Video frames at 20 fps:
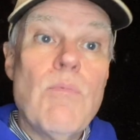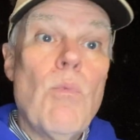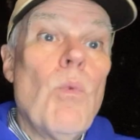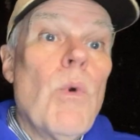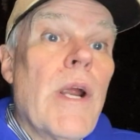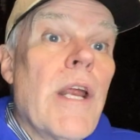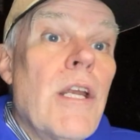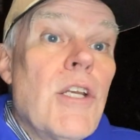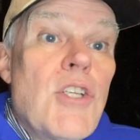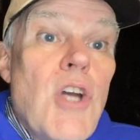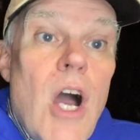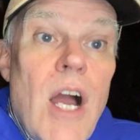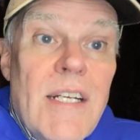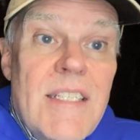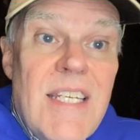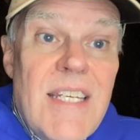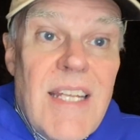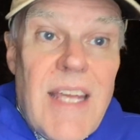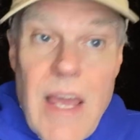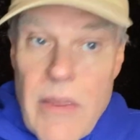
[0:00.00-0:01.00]
we're going to talk
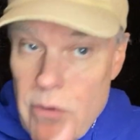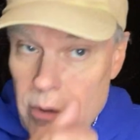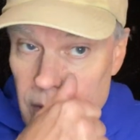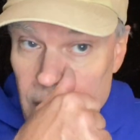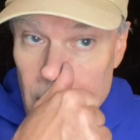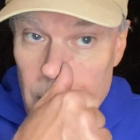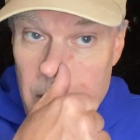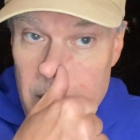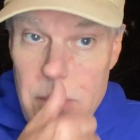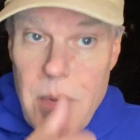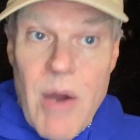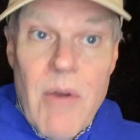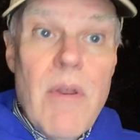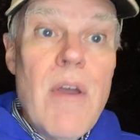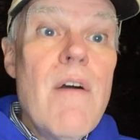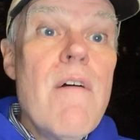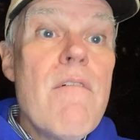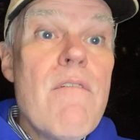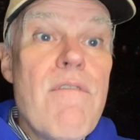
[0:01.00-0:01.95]
together a little bit about